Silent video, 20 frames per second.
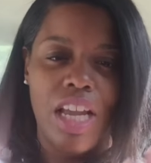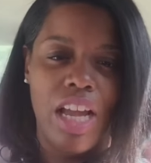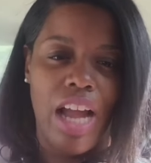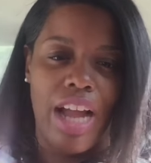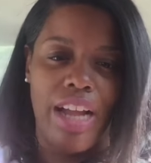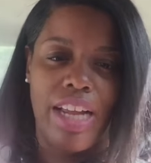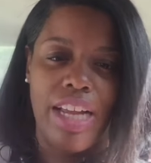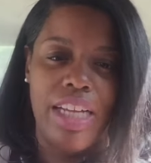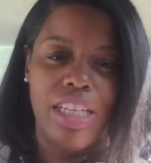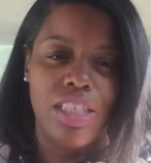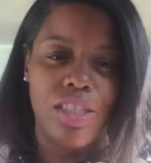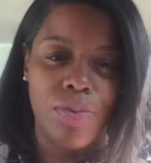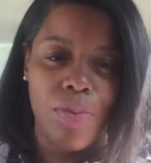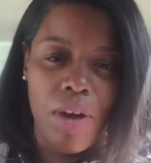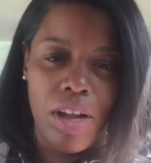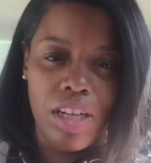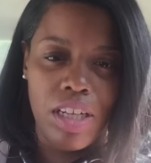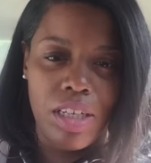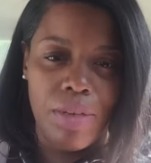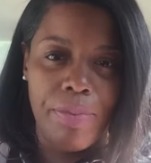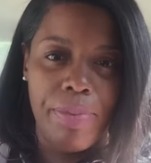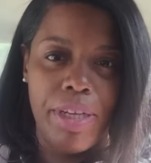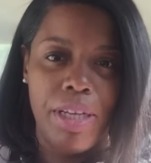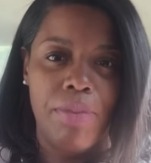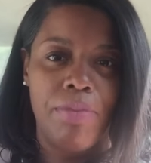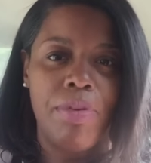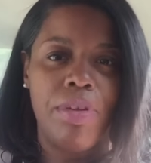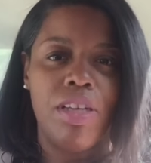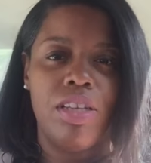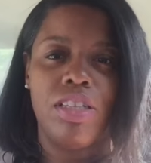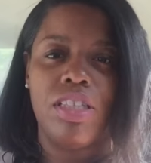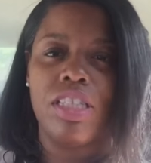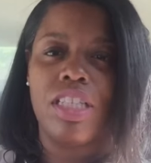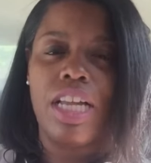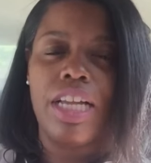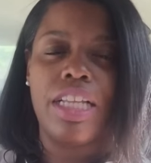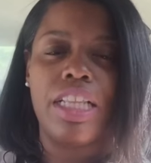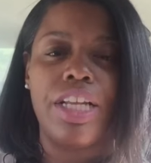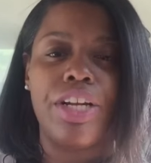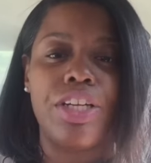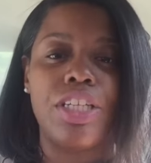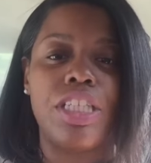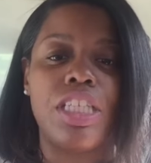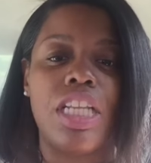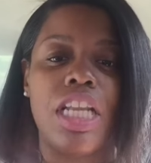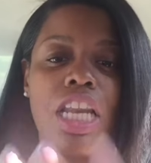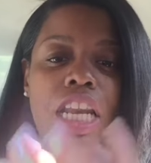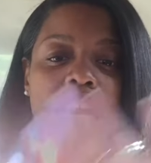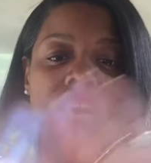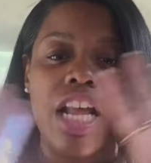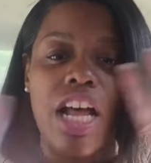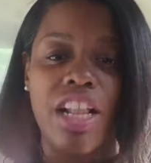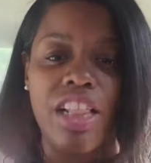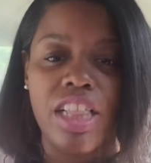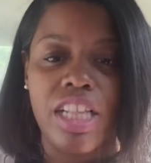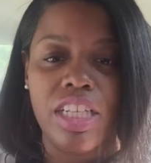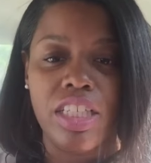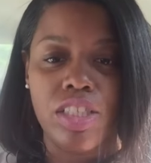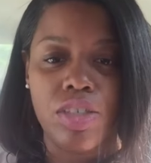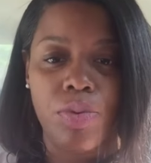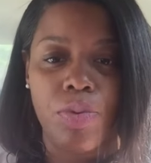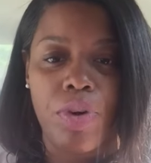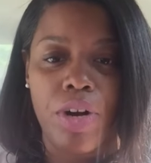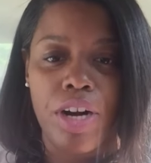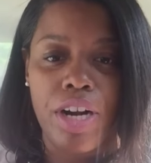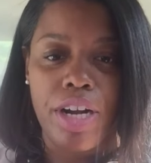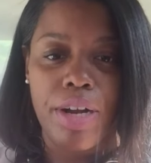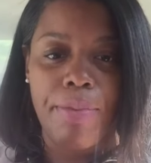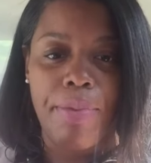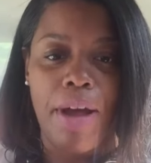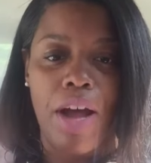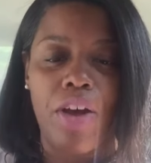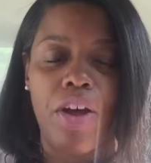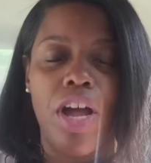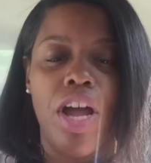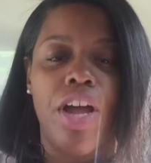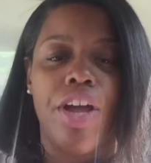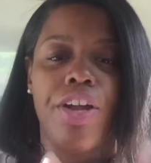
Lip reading: I can't swallow the big pills. Like, there's nothing to worry about.